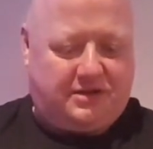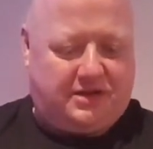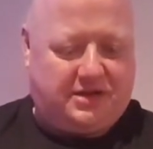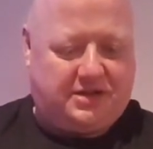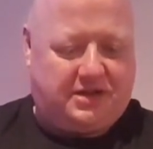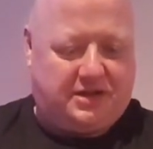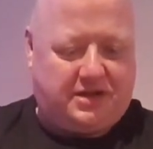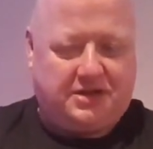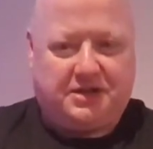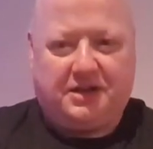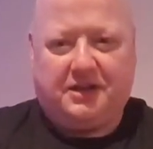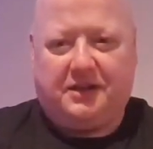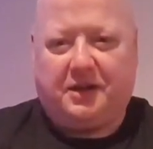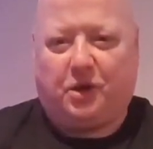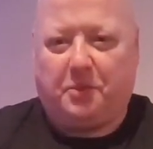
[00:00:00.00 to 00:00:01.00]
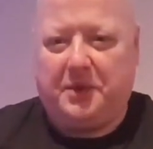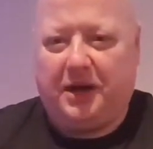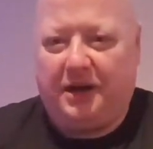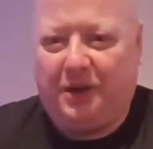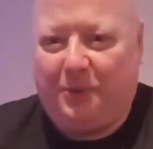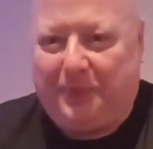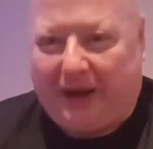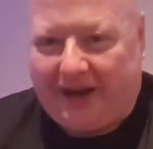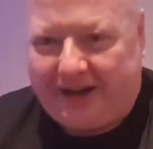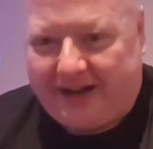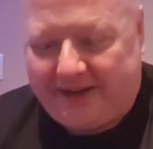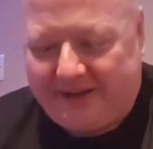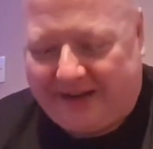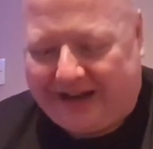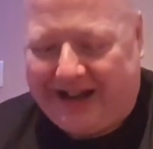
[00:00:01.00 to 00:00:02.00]
Is these. They come in a little
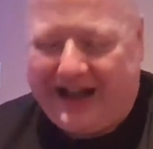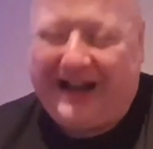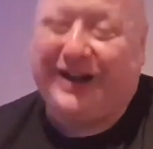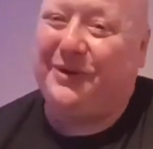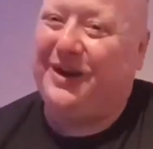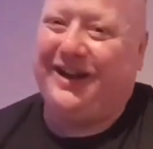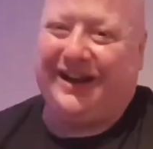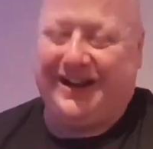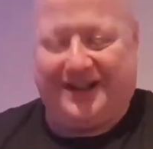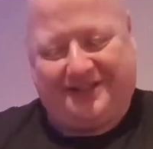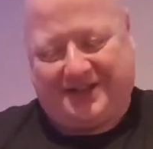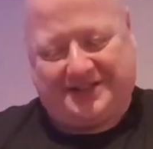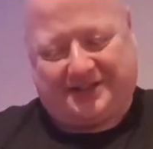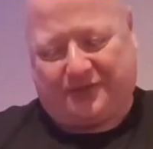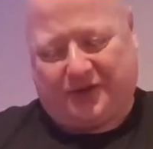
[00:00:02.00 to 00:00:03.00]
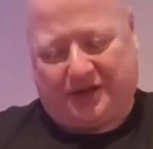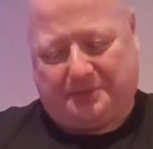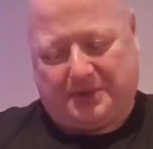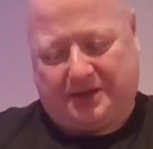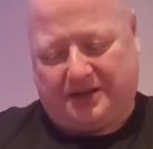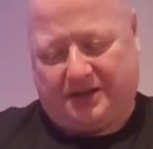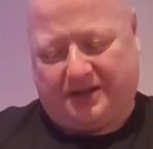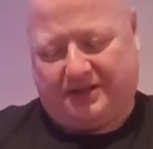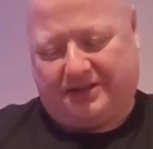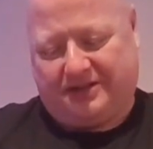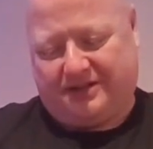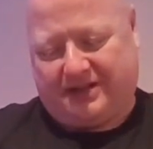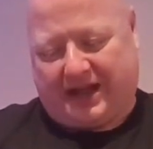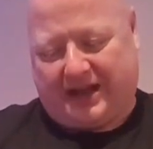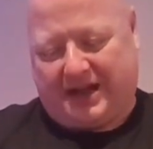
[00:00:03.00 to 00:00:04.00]
bag, and I quite like these. I've got to
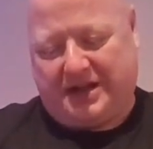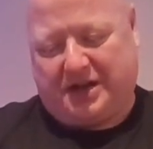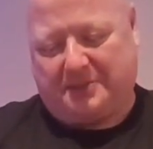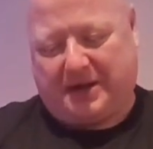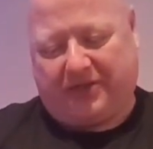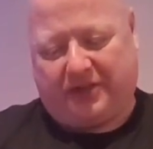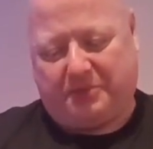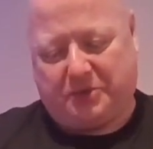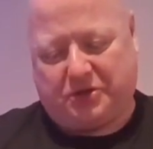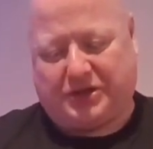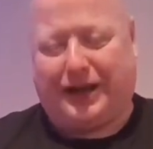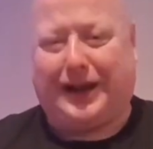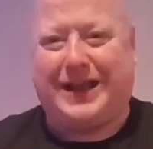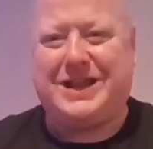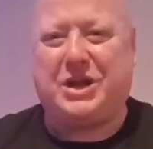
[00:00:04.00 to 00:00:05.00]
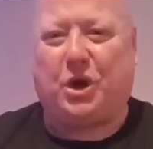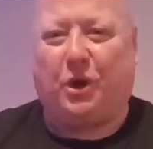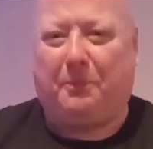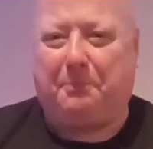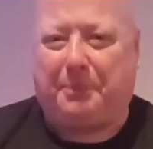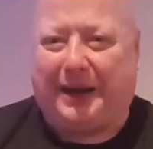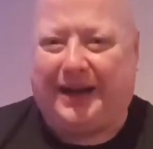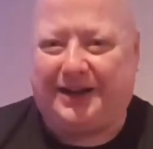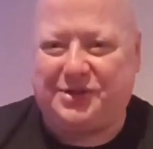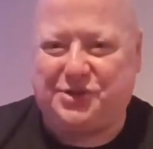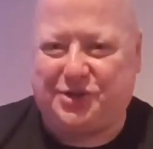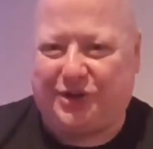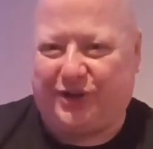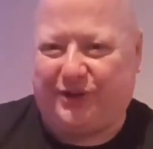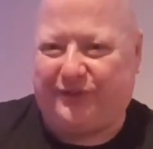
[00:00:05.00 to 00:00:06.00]
admit, I like them, I think, because I like compact
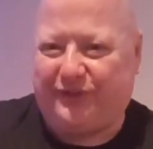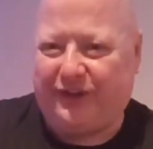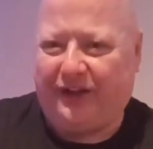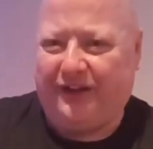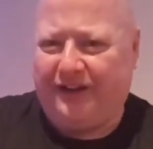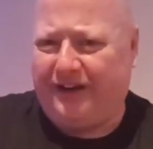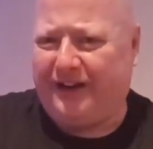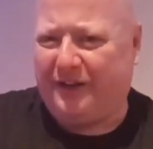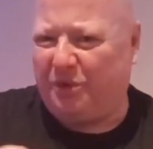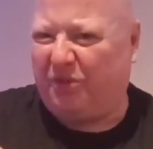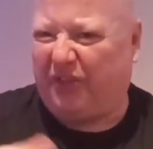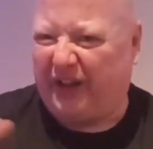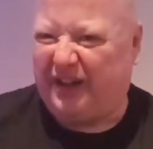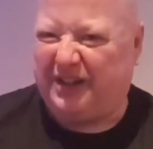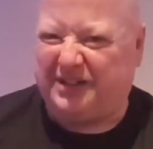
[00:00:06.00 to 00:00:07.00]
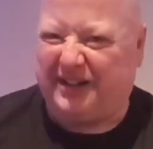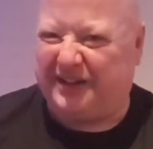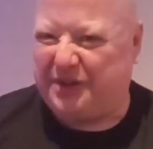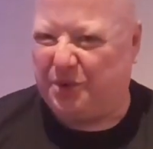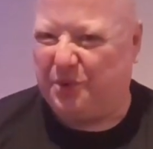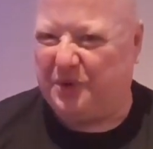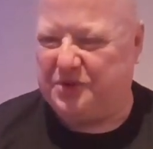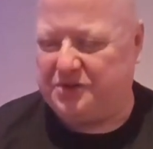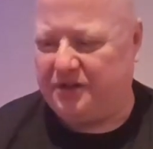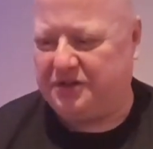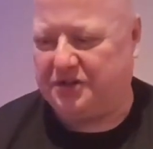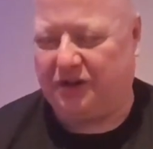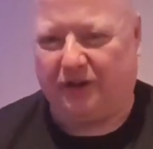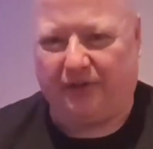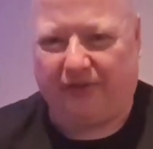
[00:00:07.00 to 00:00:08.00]
sort of little things that do the
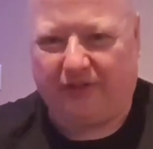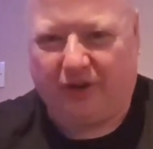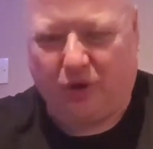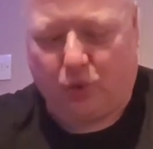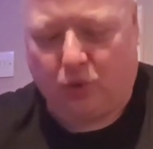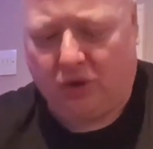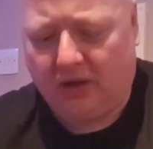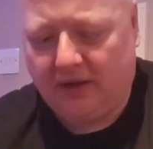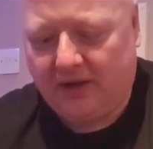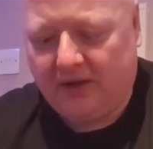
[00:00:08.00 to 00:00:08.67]
sort of cool.